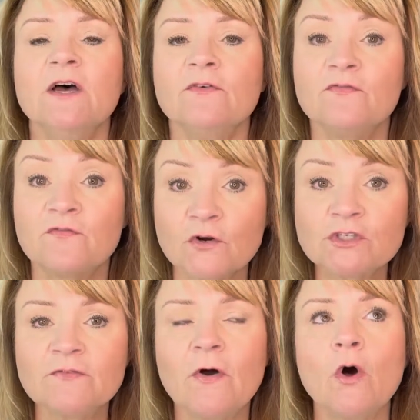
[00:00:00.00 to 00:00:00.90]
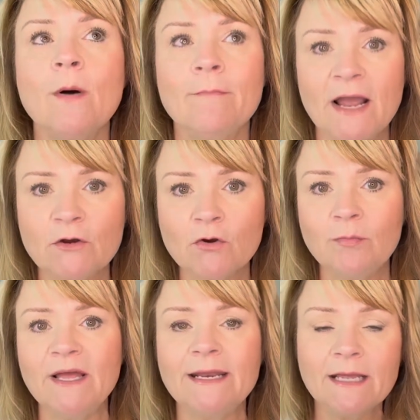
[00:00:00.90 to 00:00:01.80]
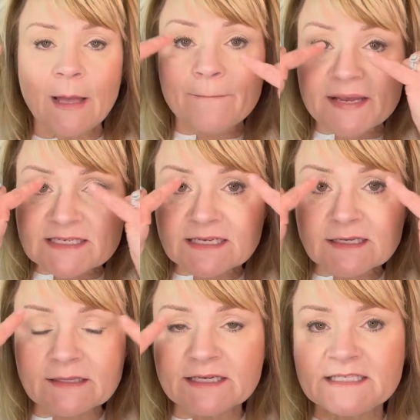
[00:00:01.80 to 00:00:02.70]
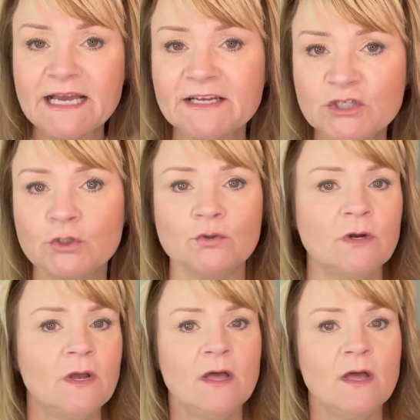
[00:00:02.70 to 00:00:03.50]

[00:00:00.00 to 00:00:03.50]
First of all, microblading, basically a tattoo.